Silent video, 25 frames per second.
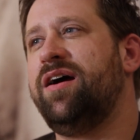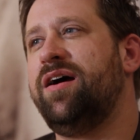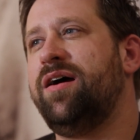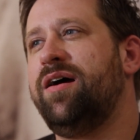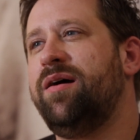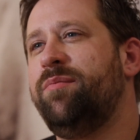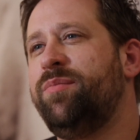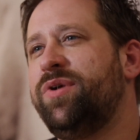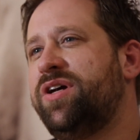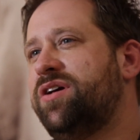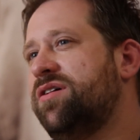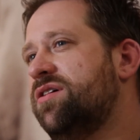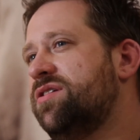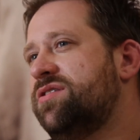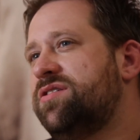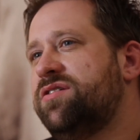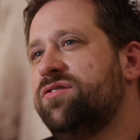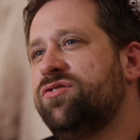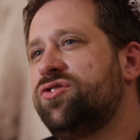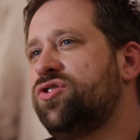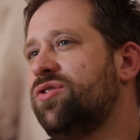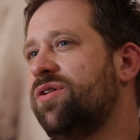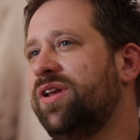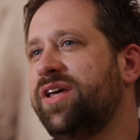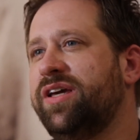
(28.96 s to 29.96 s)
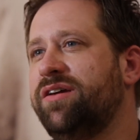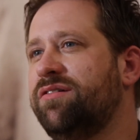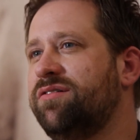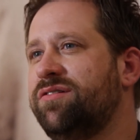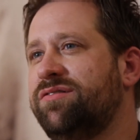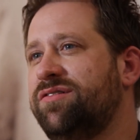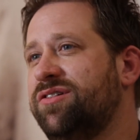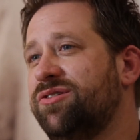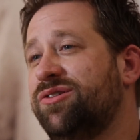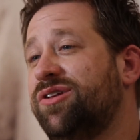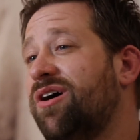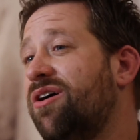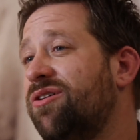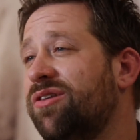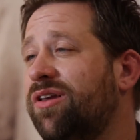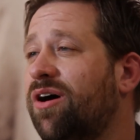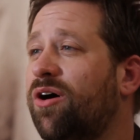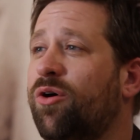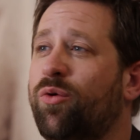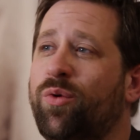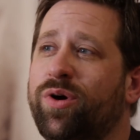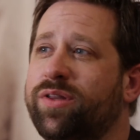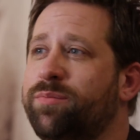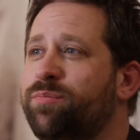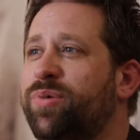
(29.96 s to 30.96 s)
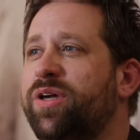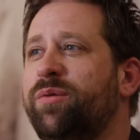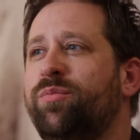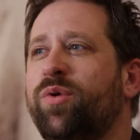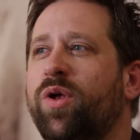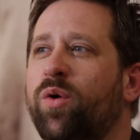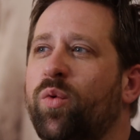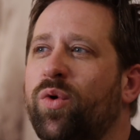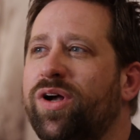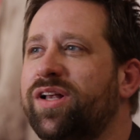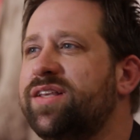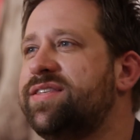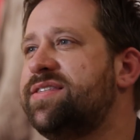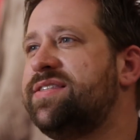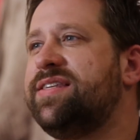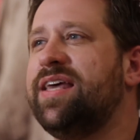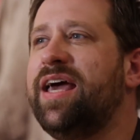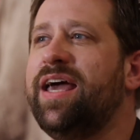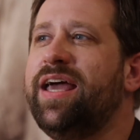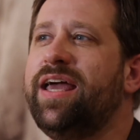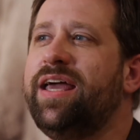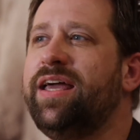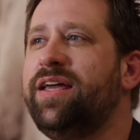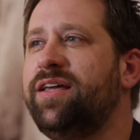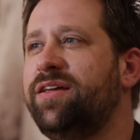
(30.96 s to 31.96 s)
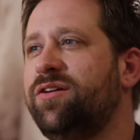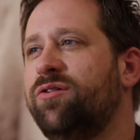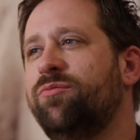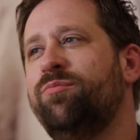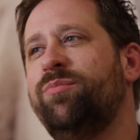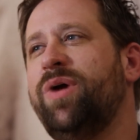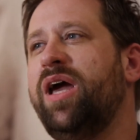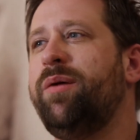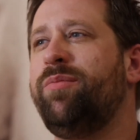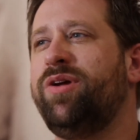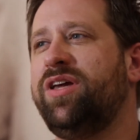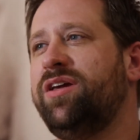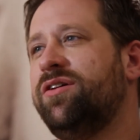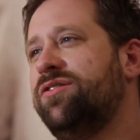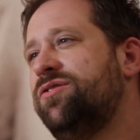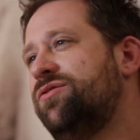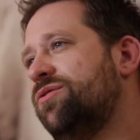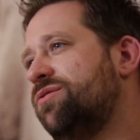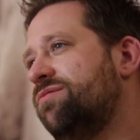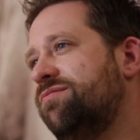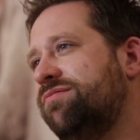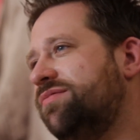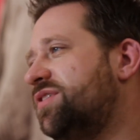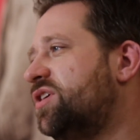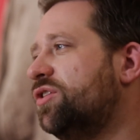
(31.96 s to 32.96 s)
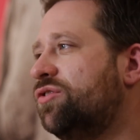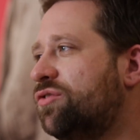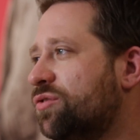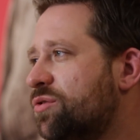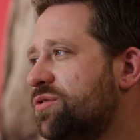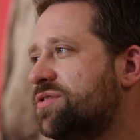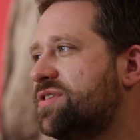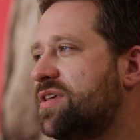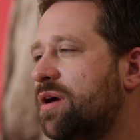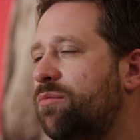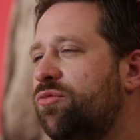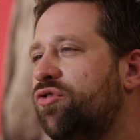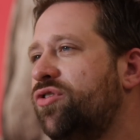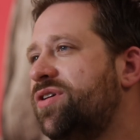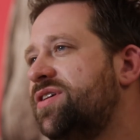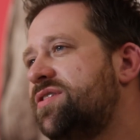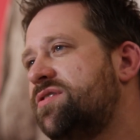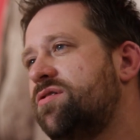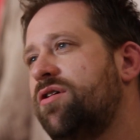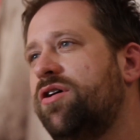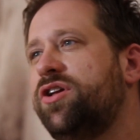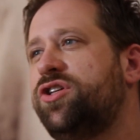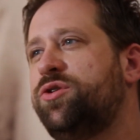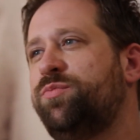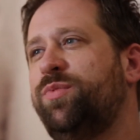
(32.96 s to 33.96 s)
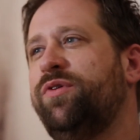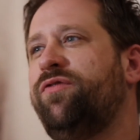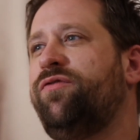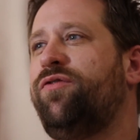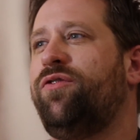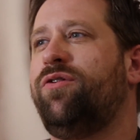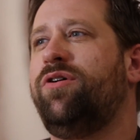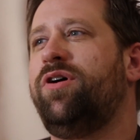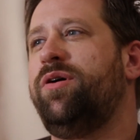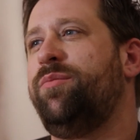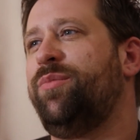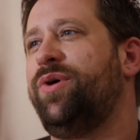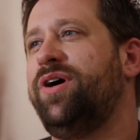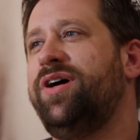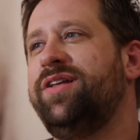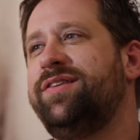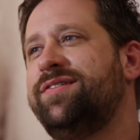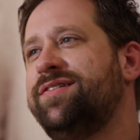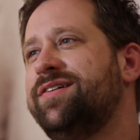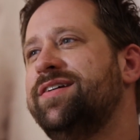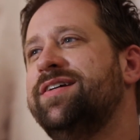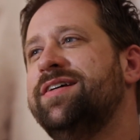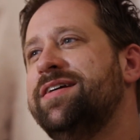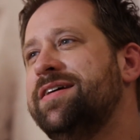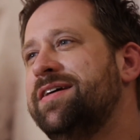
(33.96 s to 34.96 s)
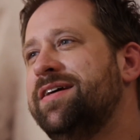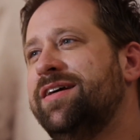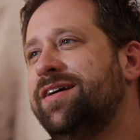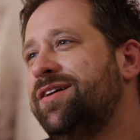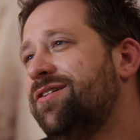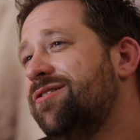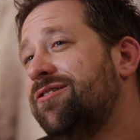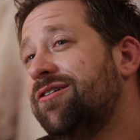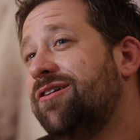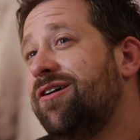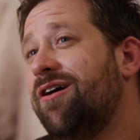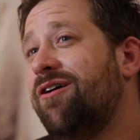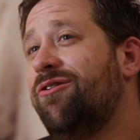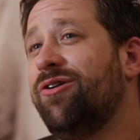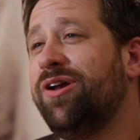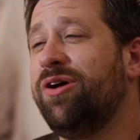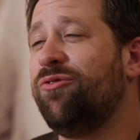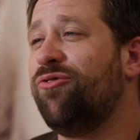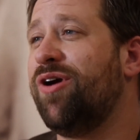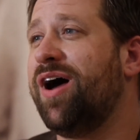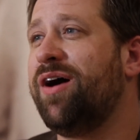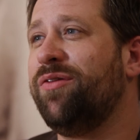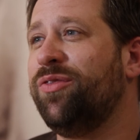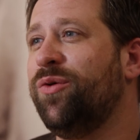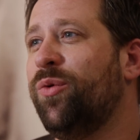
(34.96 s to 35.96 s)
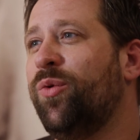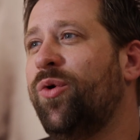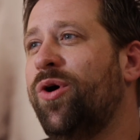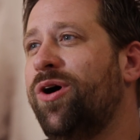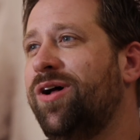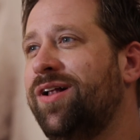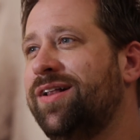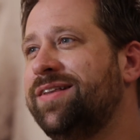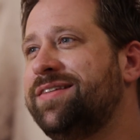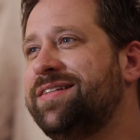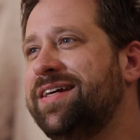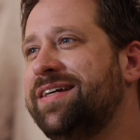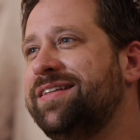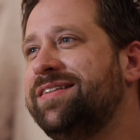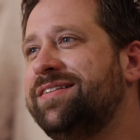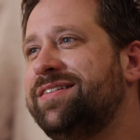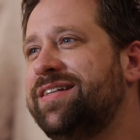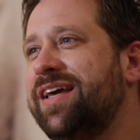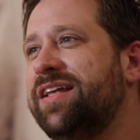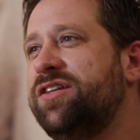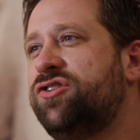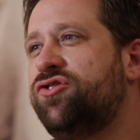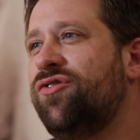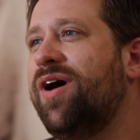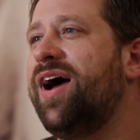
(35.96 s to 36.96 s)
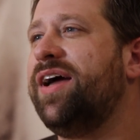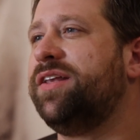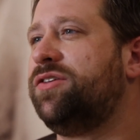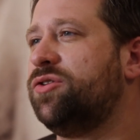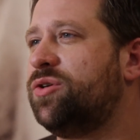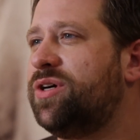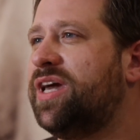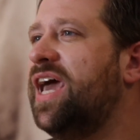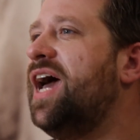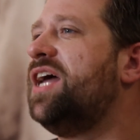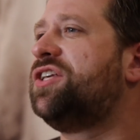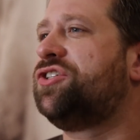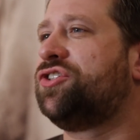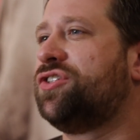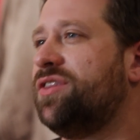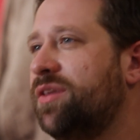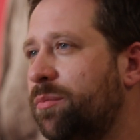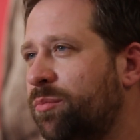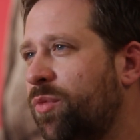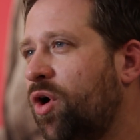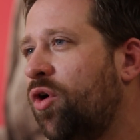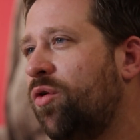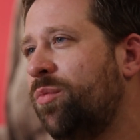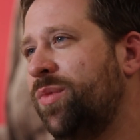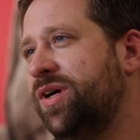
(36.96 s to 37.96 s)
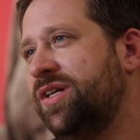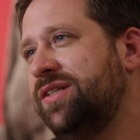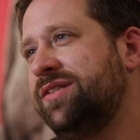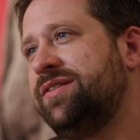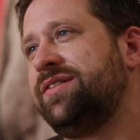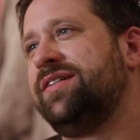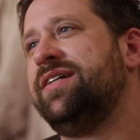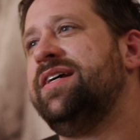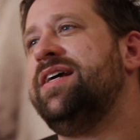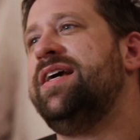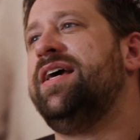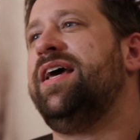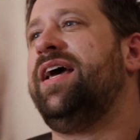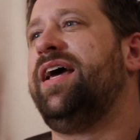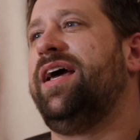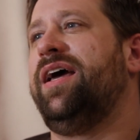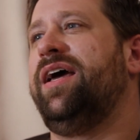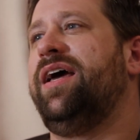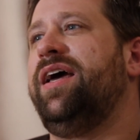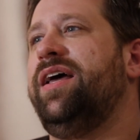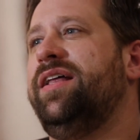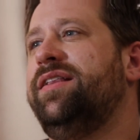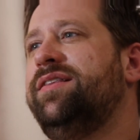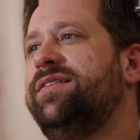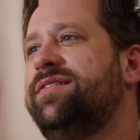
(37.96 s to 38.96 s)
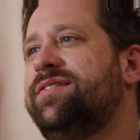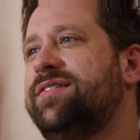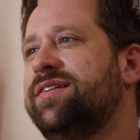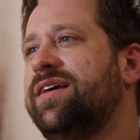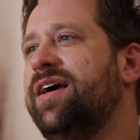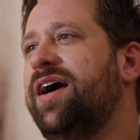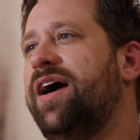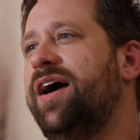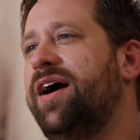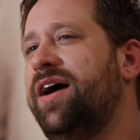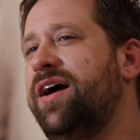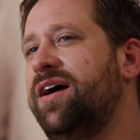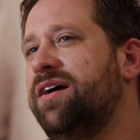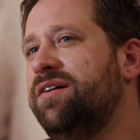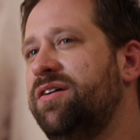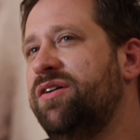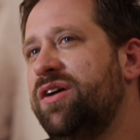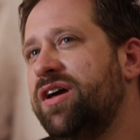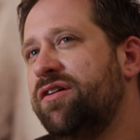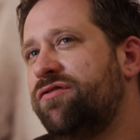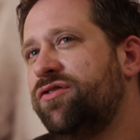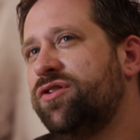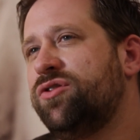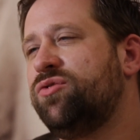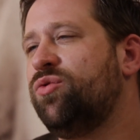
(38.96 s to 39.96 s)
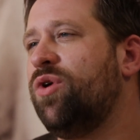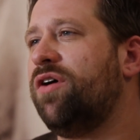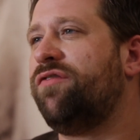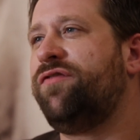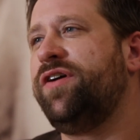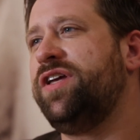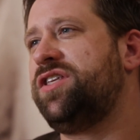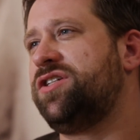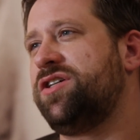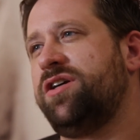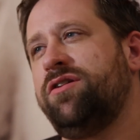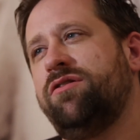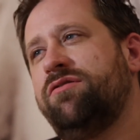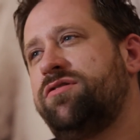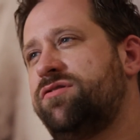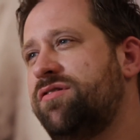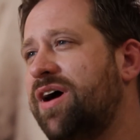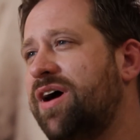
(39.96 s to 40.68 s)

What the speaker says: because usually you don't know what people will say. Maybe you do some research before, but you're going around the world and trying to catch the moment. And if you do a feature, you try